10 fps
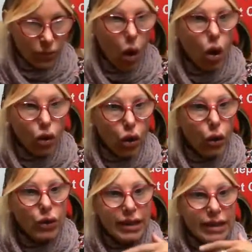on
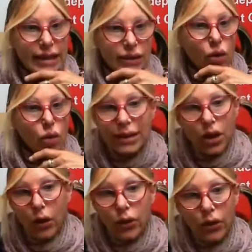who did it, or we
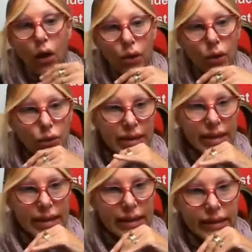don't know who did
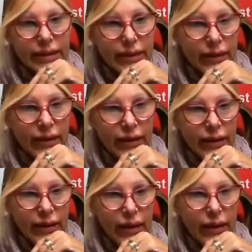it.
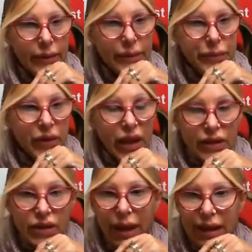
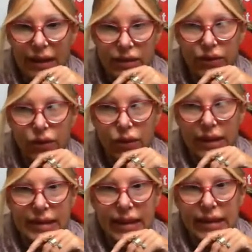So passive
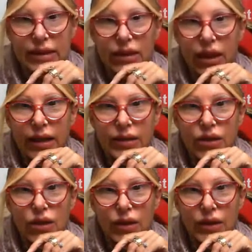voice is
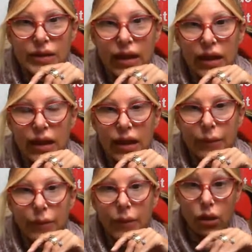used
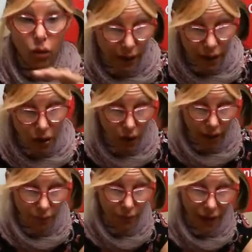quite a
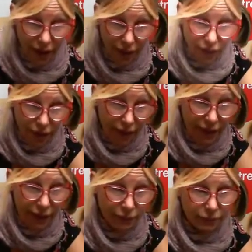lot in part
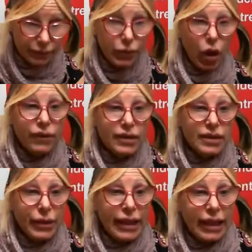3 of the
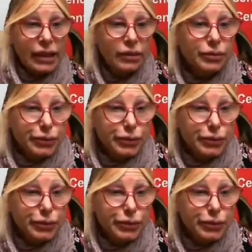speaking.